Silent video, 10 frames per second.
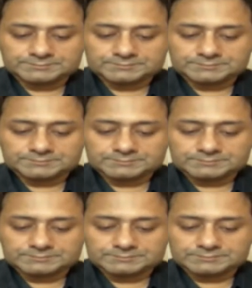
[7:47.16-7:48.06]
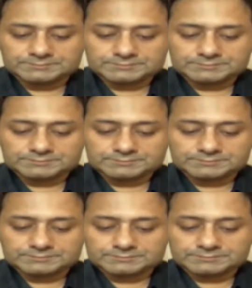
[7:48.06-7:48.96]

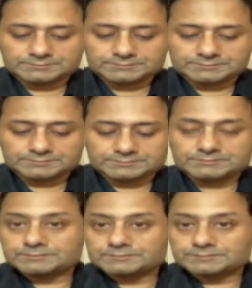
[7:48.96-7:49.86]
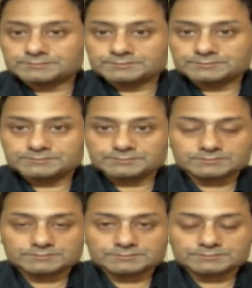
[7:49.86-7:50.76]

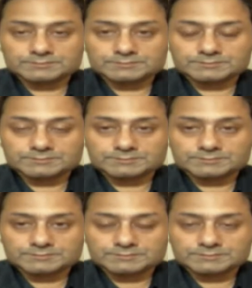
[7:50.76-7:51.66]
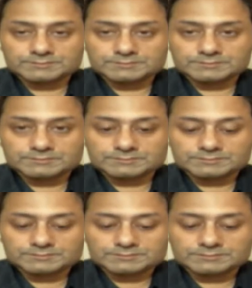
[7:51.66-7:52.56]

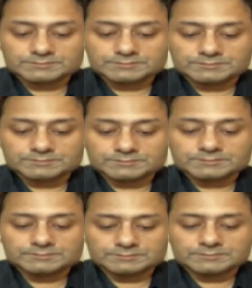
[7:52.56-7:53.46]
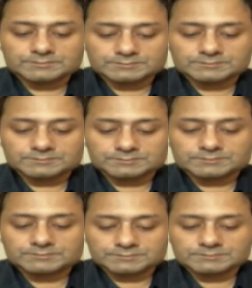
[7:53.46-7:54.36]

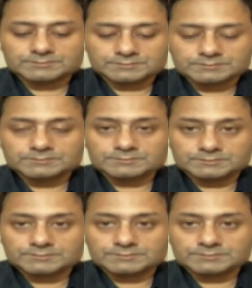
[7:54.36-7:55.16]
The person shown says nothing.